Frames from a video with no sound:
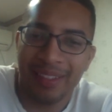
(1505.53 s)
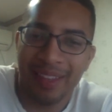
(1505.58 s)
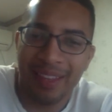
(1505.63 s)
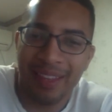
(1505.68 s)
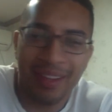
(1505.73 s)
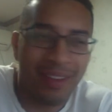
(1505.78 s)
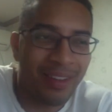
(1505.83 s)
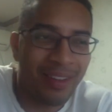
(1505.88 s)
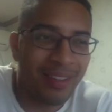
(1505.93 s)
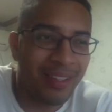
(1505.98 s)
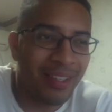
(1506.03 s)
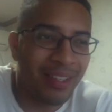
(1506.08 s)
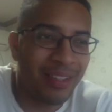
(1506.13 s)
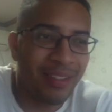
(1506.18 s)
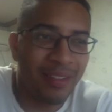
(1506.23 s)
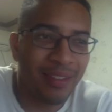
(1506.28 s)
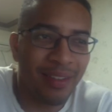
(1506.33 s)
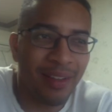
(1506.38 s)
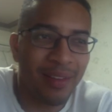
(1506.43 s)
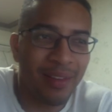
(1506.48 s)
It costs
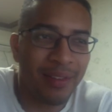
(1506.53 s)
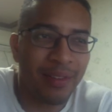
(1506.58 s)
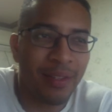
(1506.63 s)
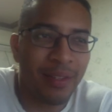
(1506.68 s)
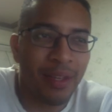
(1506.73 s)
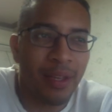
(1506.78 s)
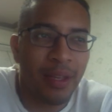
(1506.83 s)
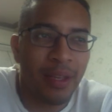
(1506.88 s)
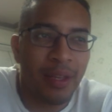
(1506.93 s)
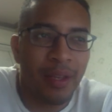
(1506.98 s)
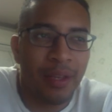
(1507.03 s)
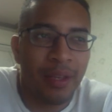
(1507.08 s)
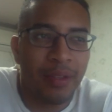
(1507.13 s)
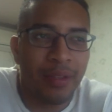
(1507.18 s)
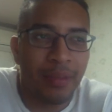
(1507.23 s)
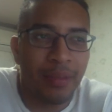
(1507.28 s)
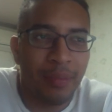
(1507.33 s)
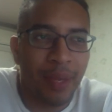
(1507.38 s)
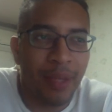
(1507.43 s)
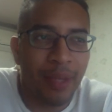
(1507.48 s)
$18.
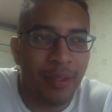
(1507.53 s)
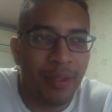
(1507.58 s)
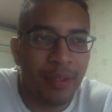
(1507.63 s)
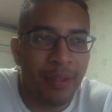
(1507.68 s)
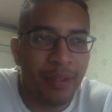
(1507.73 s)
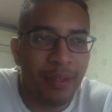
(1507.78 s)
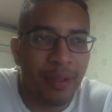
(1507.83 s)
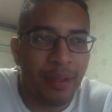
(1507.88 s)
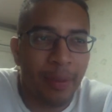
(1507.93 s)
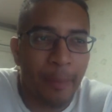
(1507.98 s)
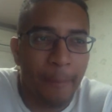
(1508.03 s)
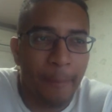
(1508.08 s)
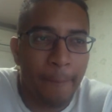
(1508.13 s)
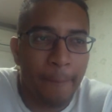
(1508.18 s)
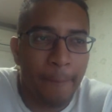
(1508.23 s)
So basically,